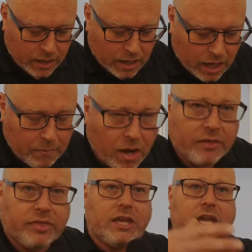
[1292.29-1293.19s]
I
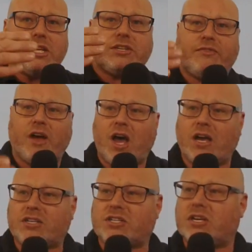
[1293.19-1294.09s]
think it's for
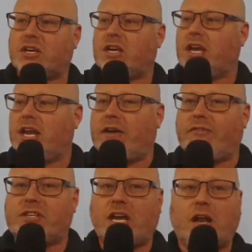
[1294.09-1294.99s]
us in
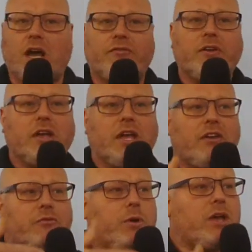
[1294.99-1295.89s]
everyday life.
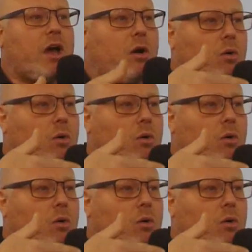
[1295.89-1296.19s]
If we are